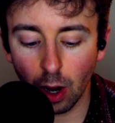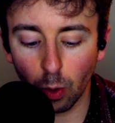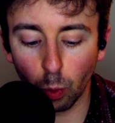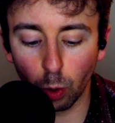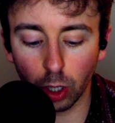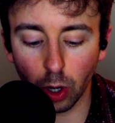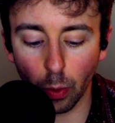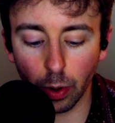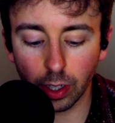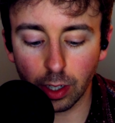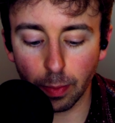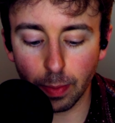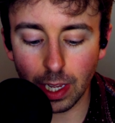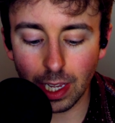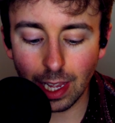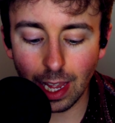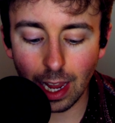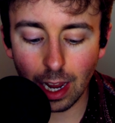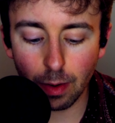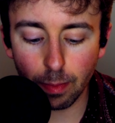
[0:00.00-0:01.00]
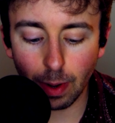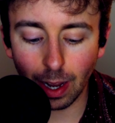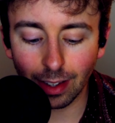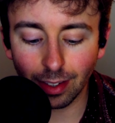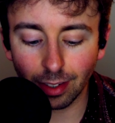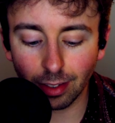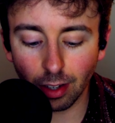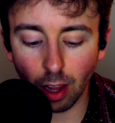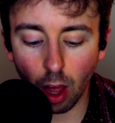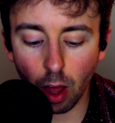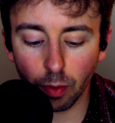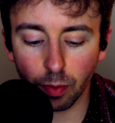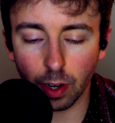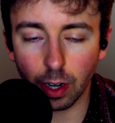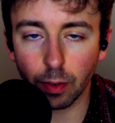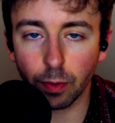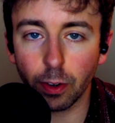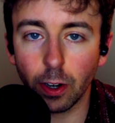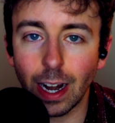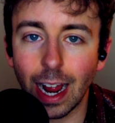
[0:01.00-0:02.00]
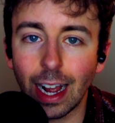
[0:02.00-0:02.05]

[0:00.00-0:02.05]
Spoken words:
We're going to begin by solving for